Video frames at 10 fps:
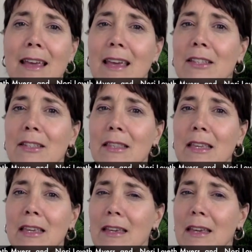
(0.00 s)
is
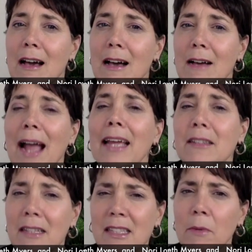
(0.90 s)
I had
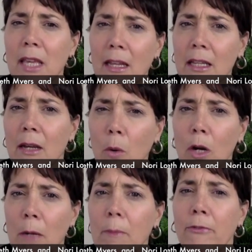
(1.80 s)
done some healing
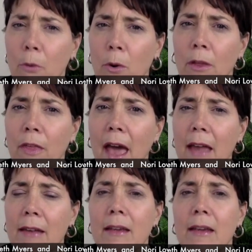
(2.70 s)
work before that